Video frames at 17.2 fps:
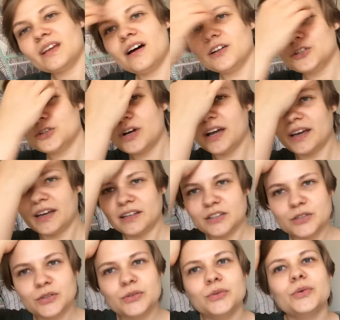I'll try
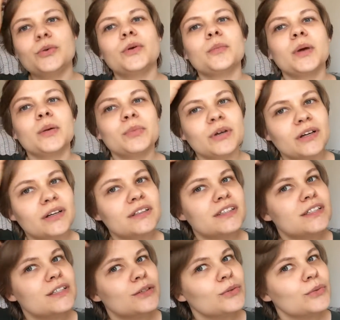to remember
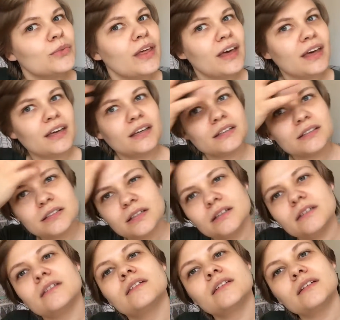to do that.
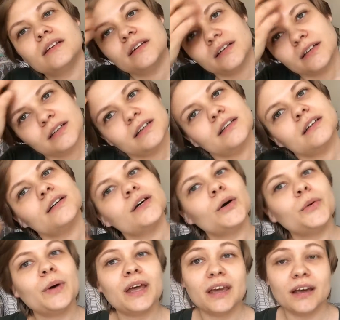
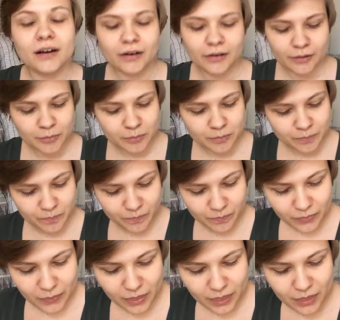Go here.
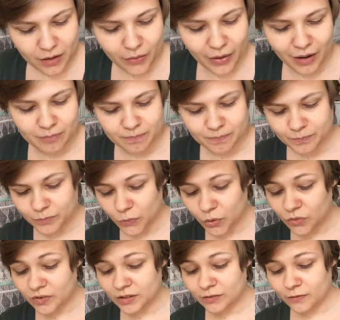Okay,
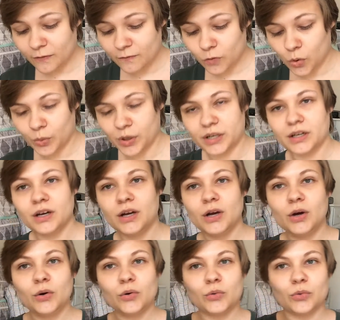moving forward.
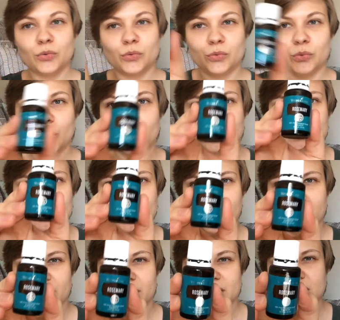
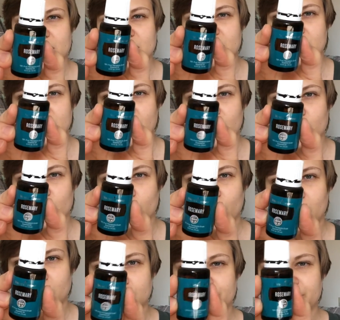Rosemary. This is another
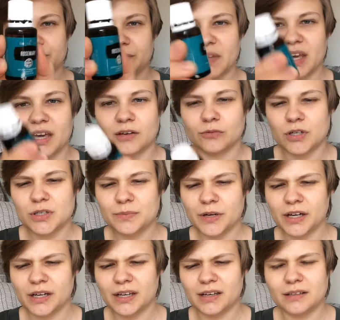one. And
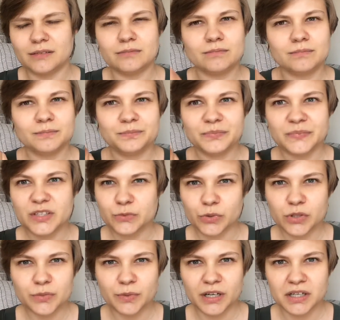rosemary, is
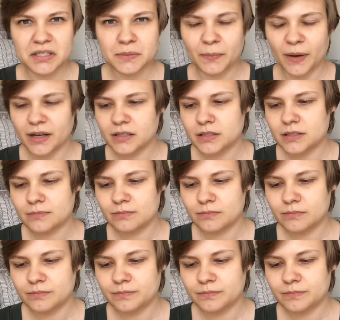rosemary spice?